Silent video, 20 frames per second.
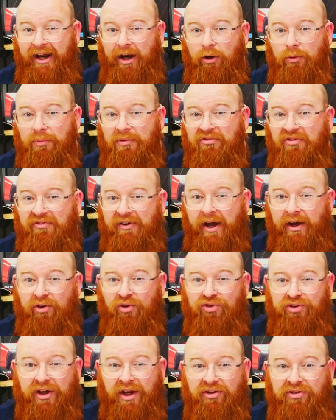help with the
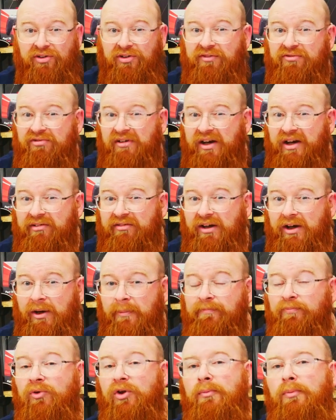final stages of rendering,